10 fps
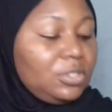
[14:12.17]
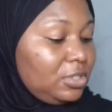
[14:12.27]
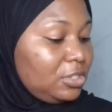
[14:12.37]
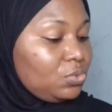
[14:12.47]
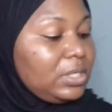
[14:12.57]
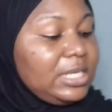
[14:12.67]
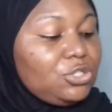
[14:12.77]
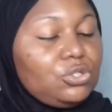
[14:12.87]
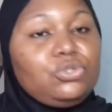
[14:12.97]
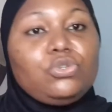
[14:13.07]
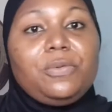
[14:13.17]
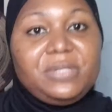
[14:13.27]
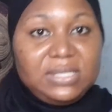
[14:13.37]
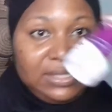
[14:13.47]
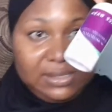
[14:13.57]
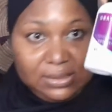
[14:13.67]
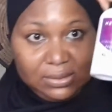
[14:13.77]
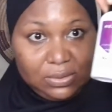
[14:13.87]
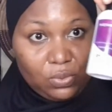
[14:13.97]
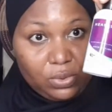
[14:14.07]
This one that I just dropped, this
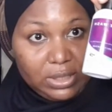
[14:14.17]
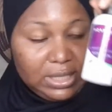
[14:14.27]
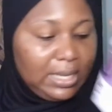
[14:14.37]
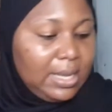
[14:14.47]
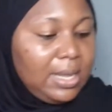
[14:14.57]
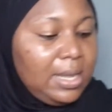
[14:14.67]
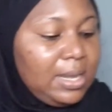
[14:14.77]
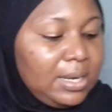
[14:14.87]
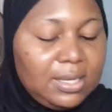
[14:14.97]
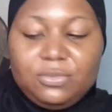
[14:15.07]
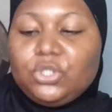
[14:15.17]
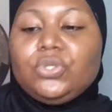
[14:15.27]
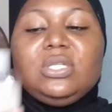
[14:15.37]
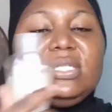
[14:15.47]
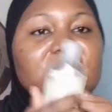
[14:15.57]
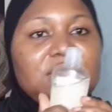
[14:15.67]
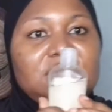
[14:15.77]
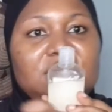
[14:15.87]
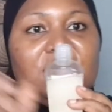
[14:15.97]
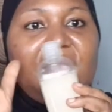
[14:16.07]
one here, let me show you. This is
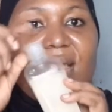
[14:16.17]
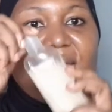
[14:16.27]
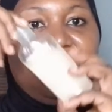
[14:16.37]
it here.